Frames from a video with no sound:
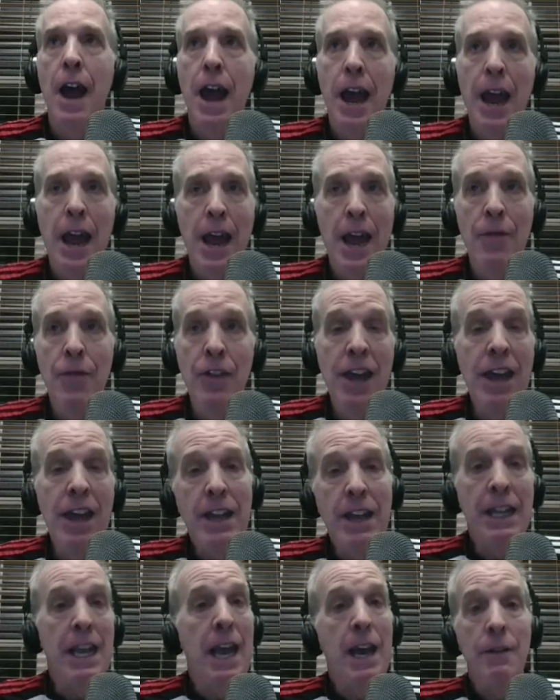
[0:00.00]
and they
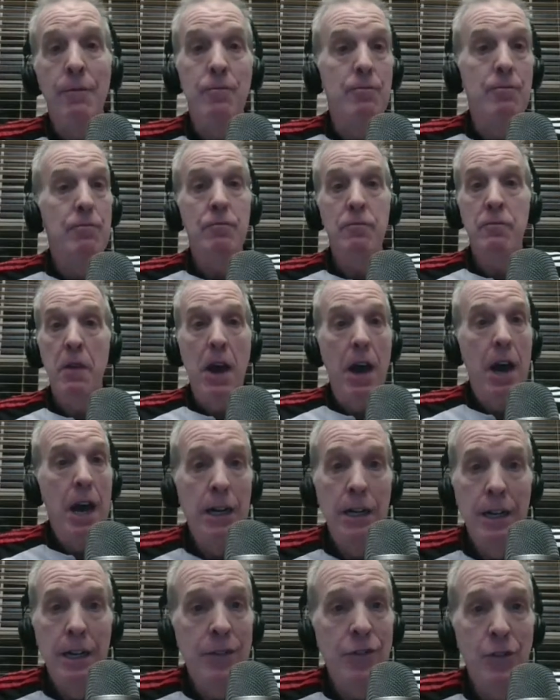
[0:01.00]
get
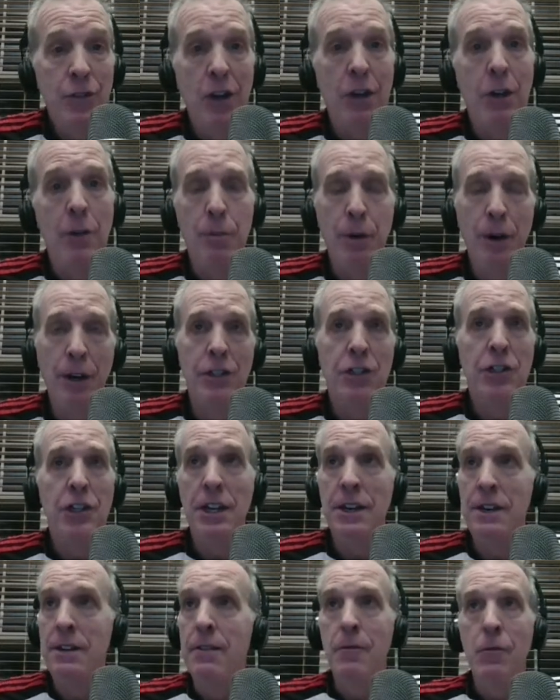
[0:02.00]
a sucker punch.
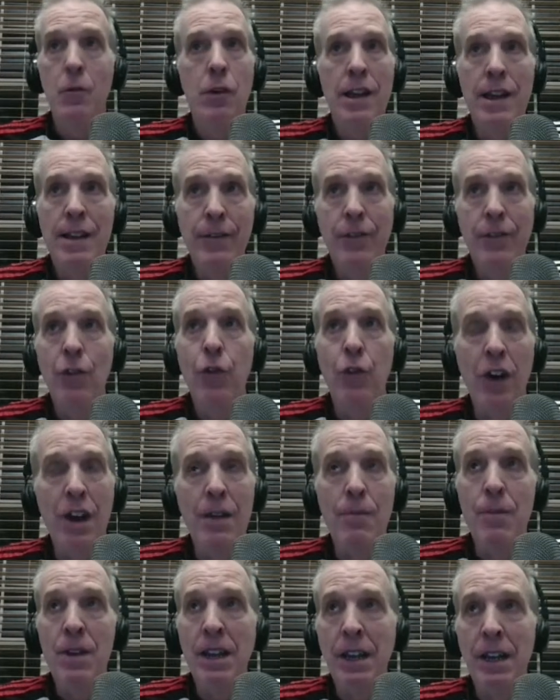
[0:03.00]
And it's
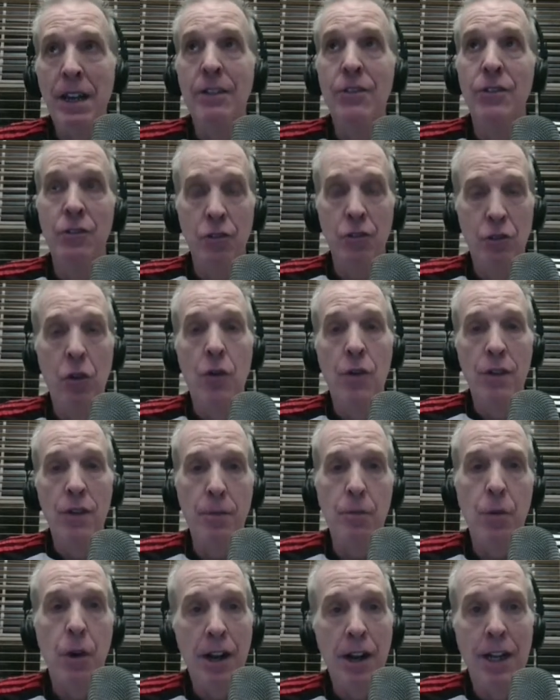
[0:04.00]
funny because during the
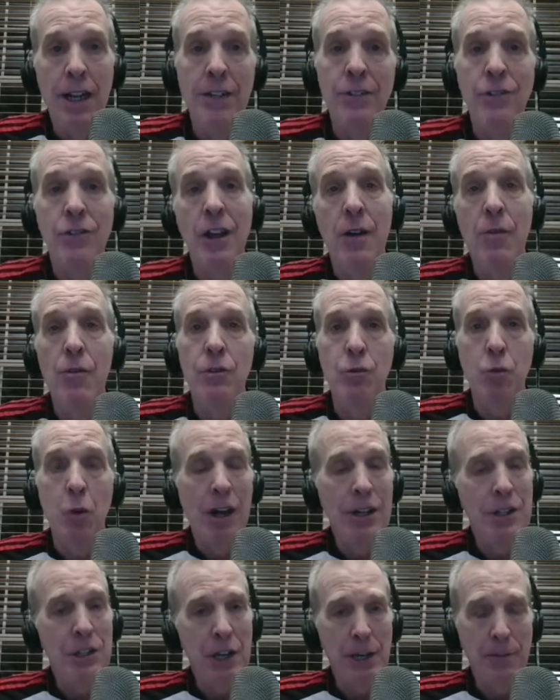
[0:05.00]
broadcast I was
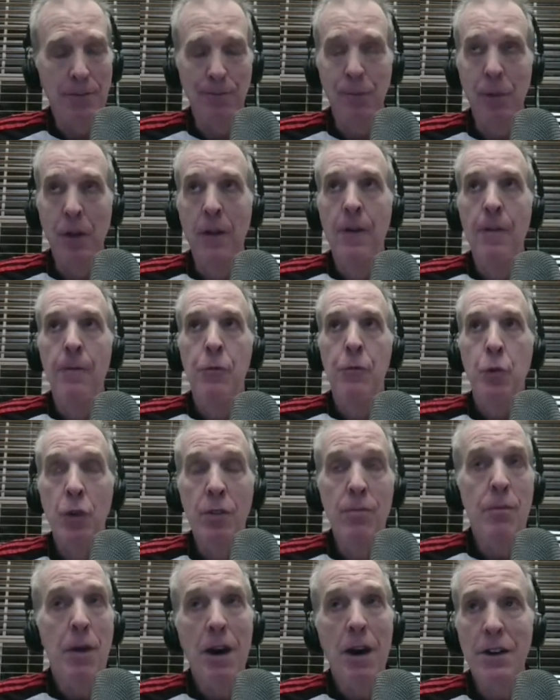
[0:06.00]
watching
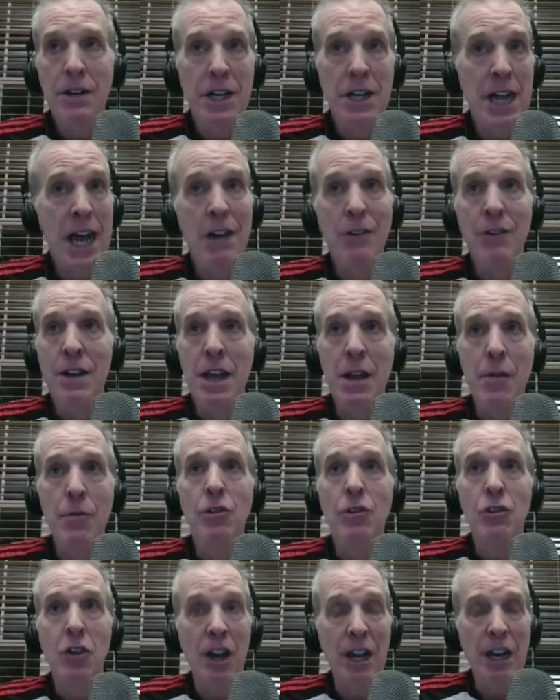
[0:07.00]
with Martin Tyler, he
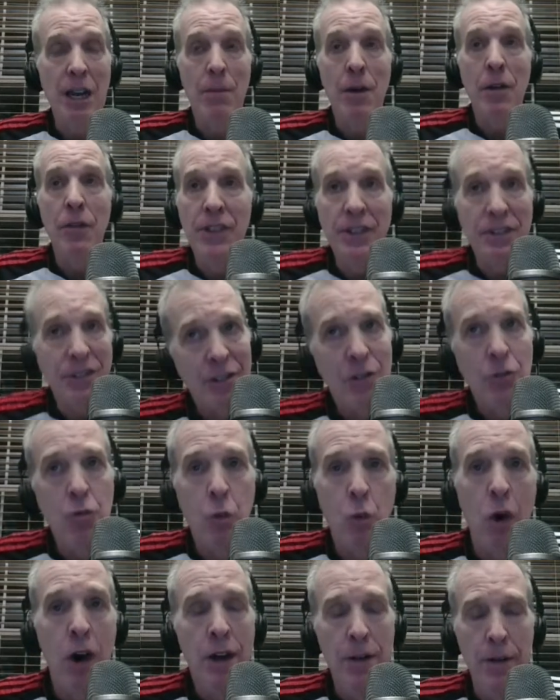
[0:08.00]
was talking about this is
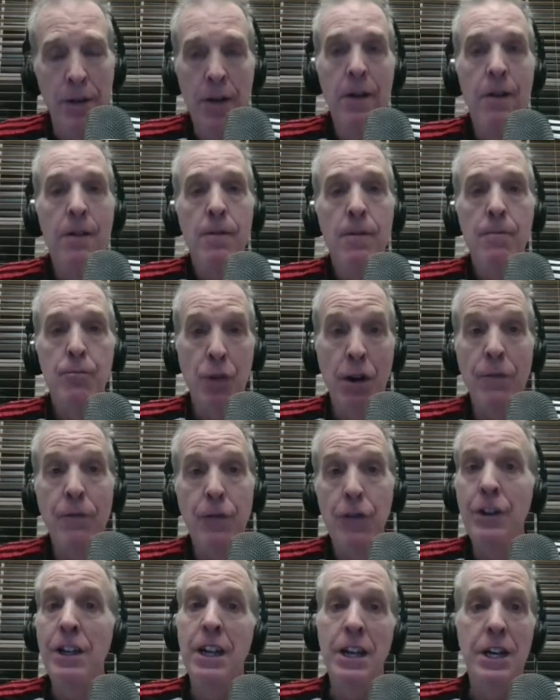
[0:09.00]
what
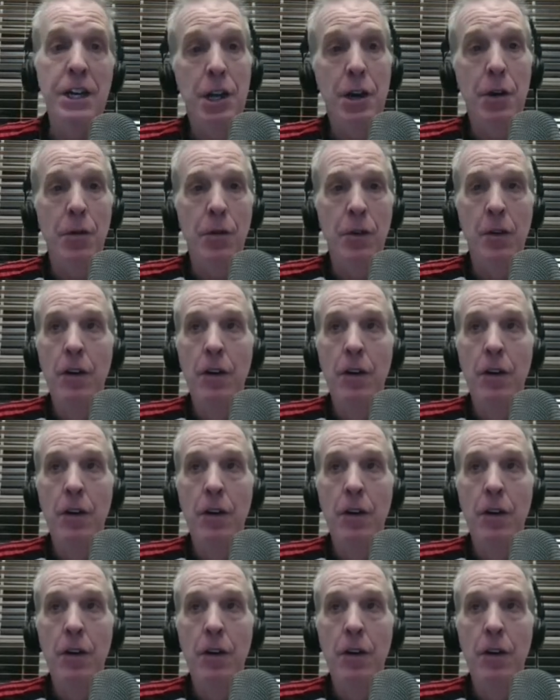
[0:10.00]
Brentford can do.